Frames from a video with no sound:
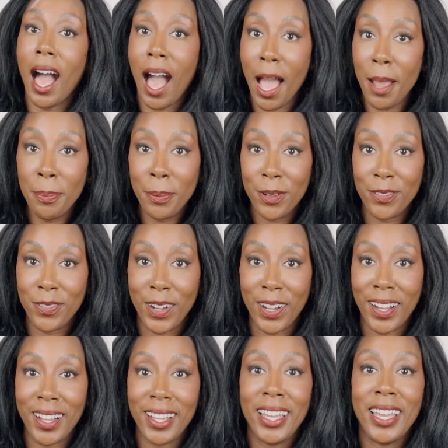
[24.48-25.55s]
I
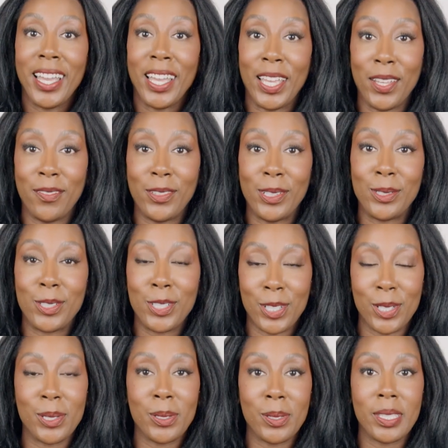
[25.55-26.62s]
prefer if you
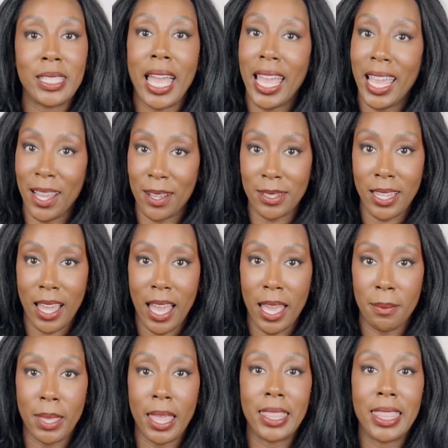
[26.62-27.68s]
choose a hair
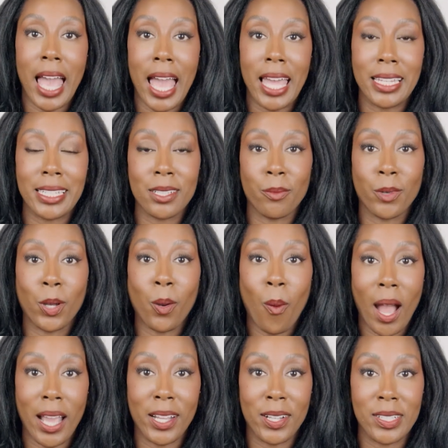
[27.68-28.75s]
type that
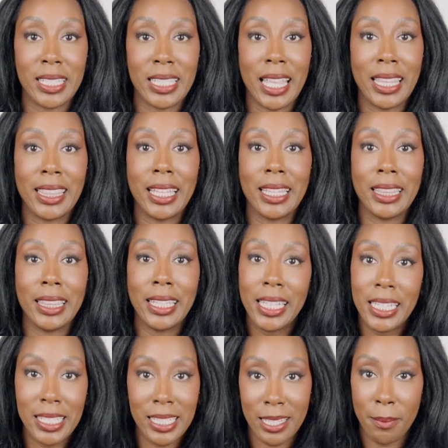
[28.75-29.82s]
requires the
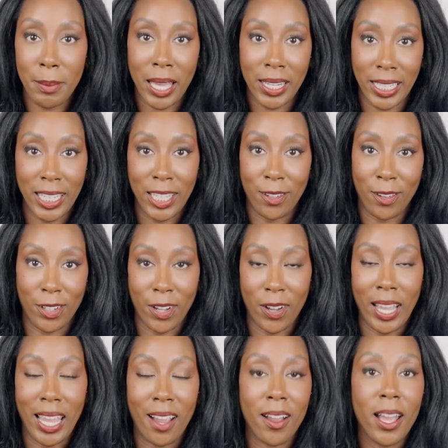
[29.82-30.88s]
least amount of heat on your
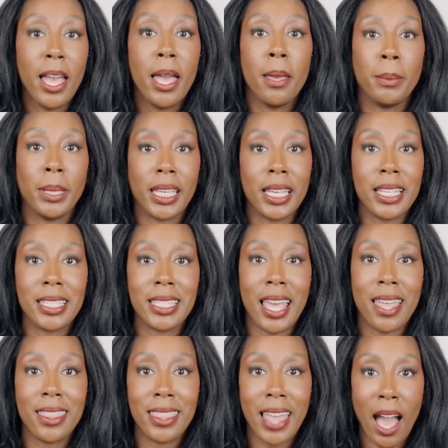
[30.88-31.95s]
hair, because
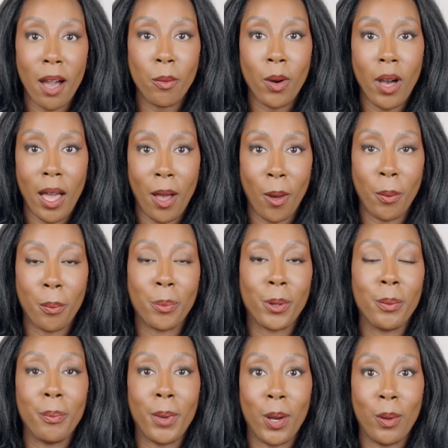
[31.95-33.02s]
that will help
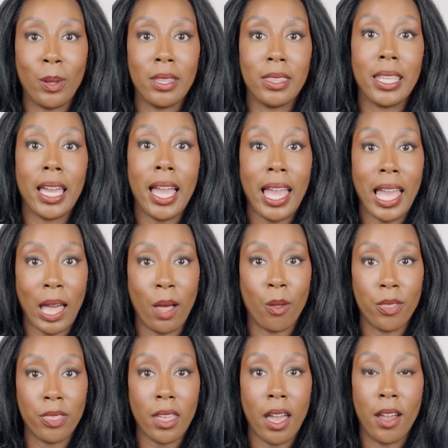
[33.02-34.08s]
promote the
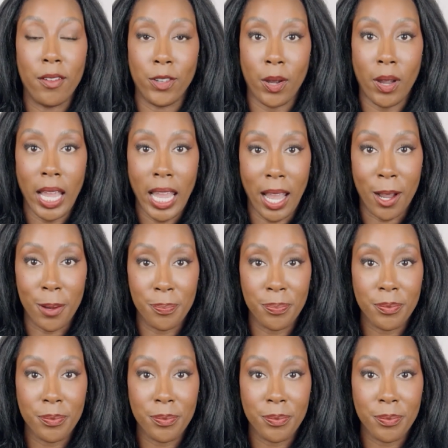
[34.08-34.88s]
health of your hair.